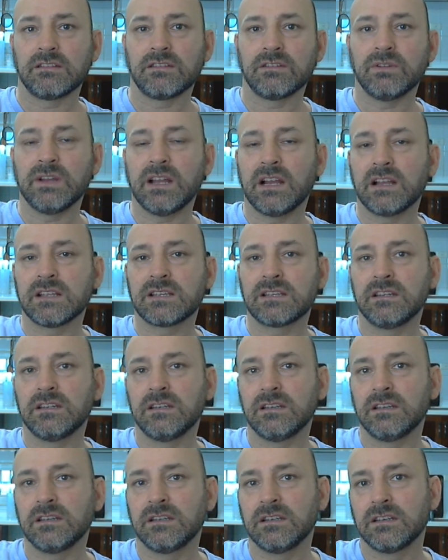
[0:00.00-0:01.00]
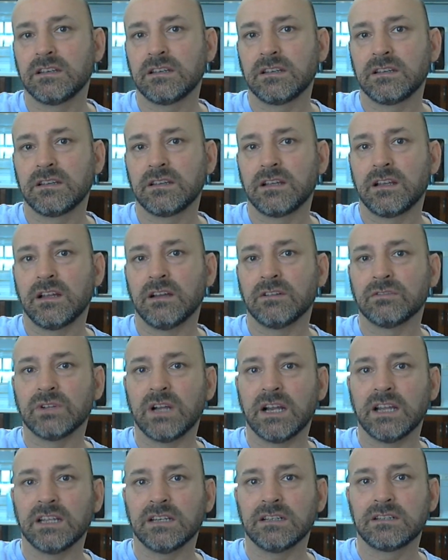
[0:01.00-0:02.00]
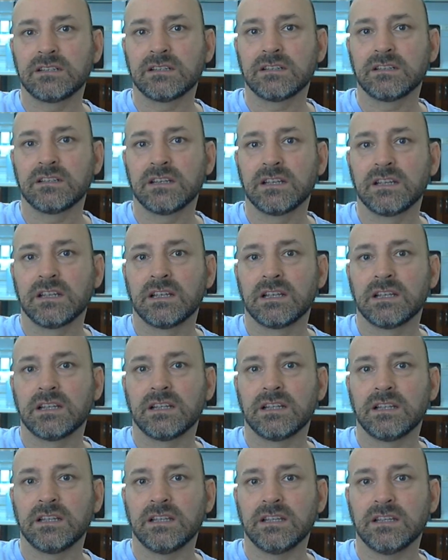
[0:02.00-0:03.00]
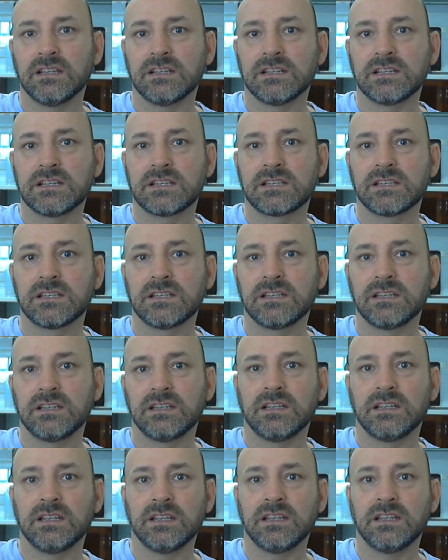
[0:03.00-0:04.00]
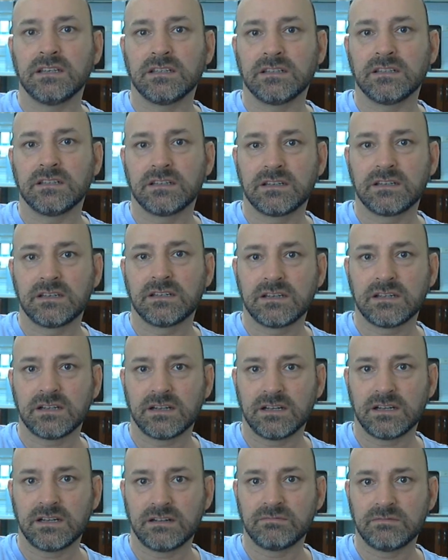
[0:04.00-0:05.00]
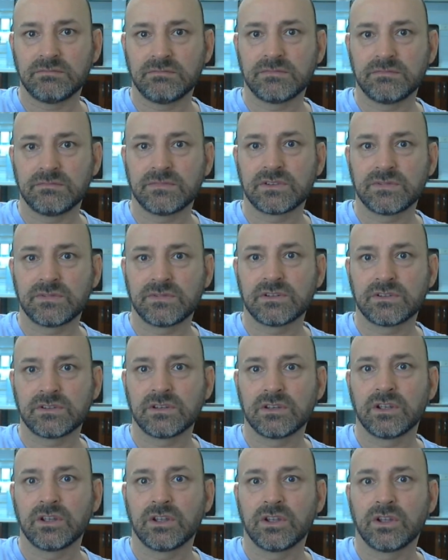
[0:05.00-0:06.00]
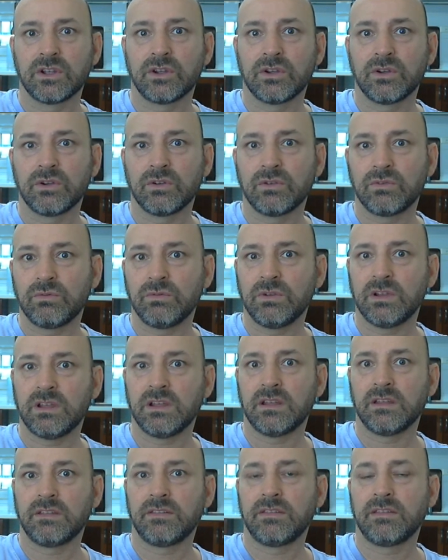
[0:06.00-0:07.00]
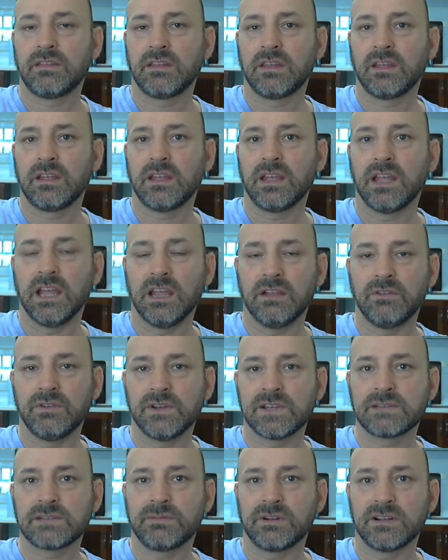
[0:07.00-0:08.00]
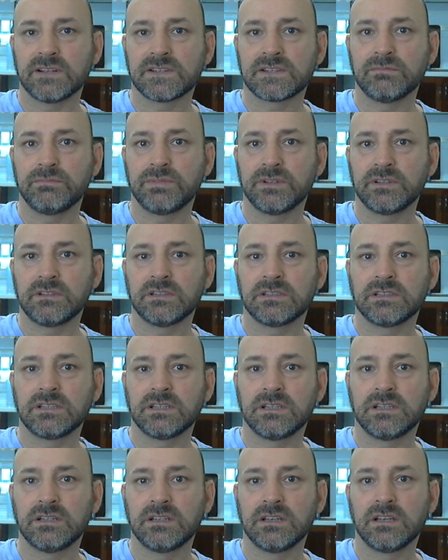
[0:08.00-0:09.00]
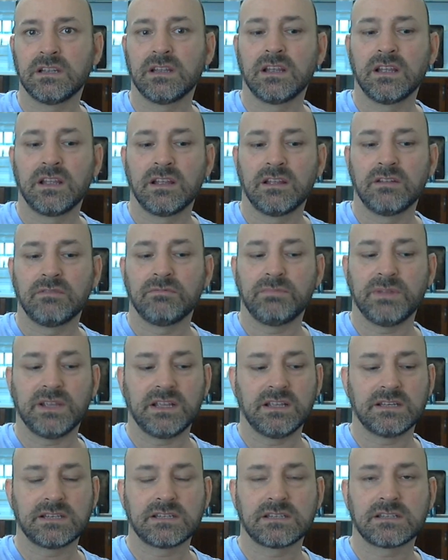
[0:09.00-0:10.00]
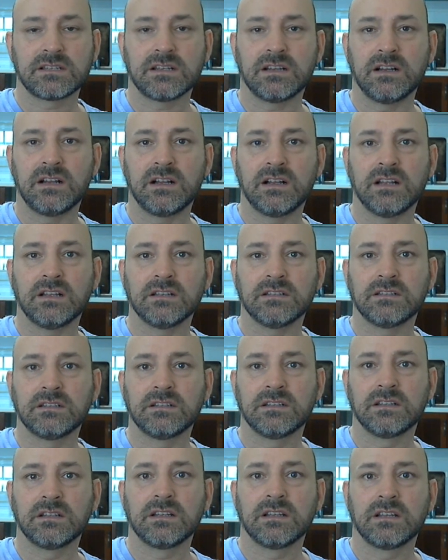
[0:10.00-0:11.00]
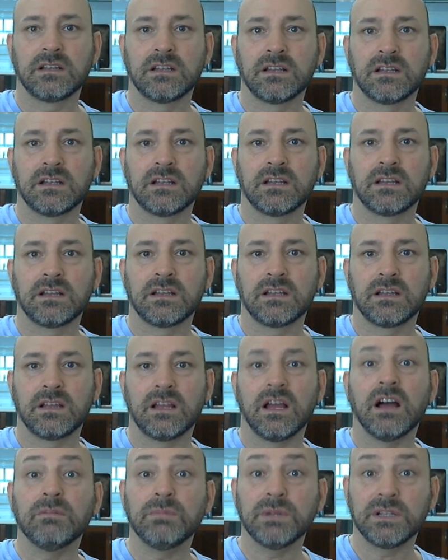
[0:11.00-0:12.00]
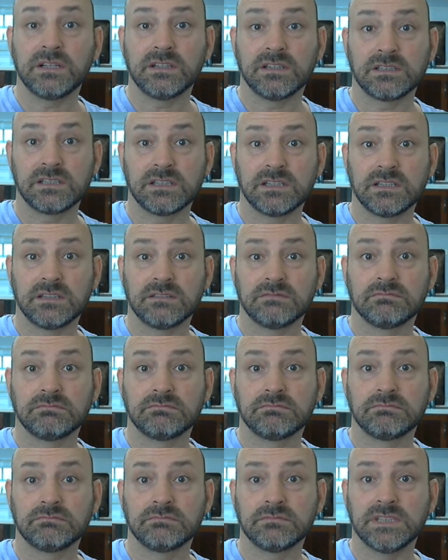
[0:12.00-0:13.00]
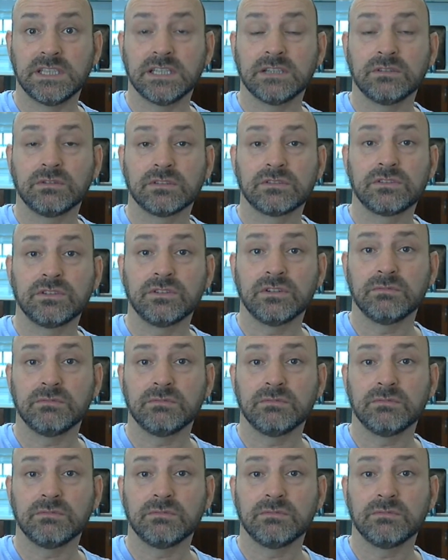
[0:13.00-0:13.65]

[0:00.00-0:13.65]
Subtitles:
The way I see a right is it comes with a responsibility based on ability, equal to